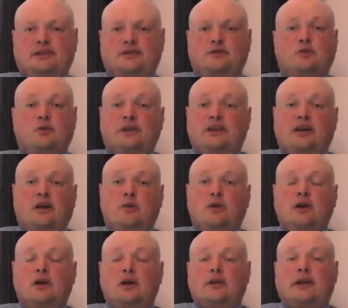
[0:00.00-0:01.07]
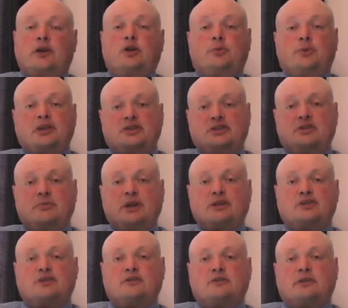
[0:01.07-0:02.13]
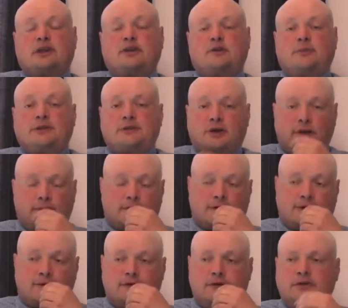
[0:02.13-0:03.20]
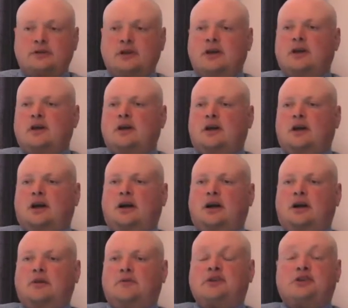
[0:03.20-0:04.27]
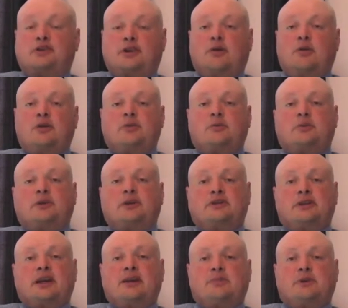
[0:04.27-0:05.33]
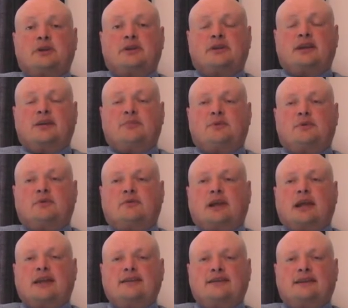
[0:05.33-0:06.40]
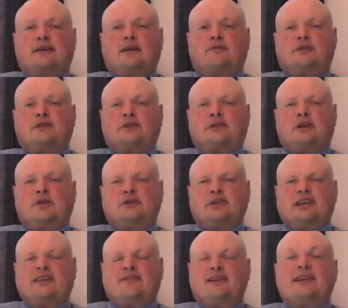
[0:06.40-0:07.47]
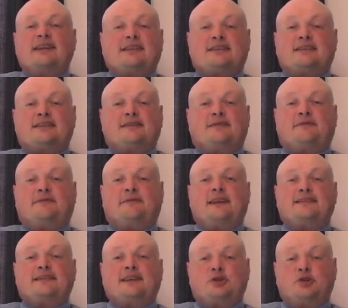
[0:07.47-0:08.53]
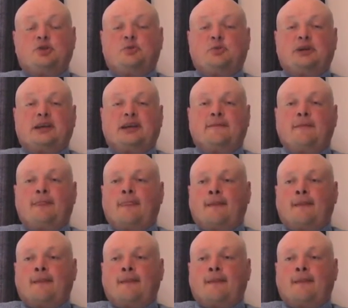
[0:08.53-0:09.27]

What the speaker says: That's all we know. They could be interdimensional, they could be time travellers. Richard Dolan and Bryce Zabel, in their book AD, After Disclosure, they give a list of things they could be.